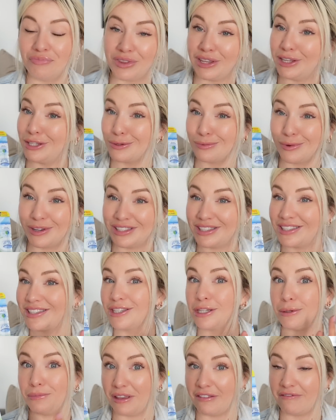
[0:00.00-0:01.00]
These ones,
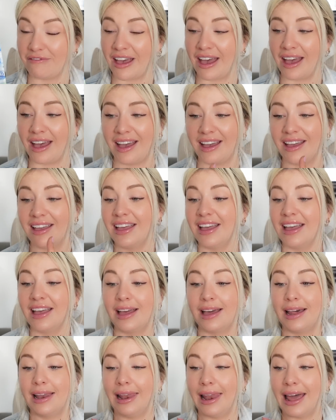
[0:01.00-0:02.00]
to be fair,
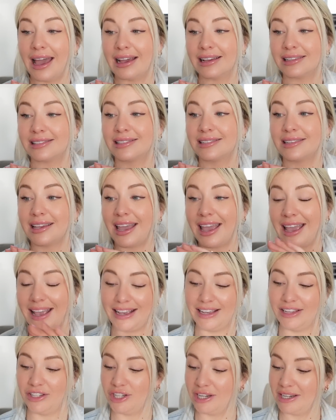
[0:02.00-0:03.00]
last
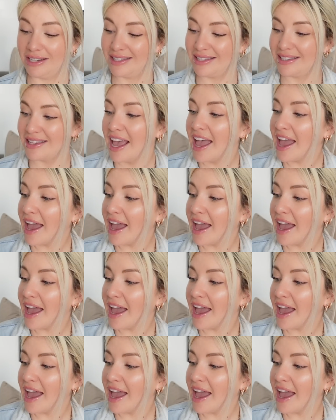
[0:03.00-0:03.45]
ages.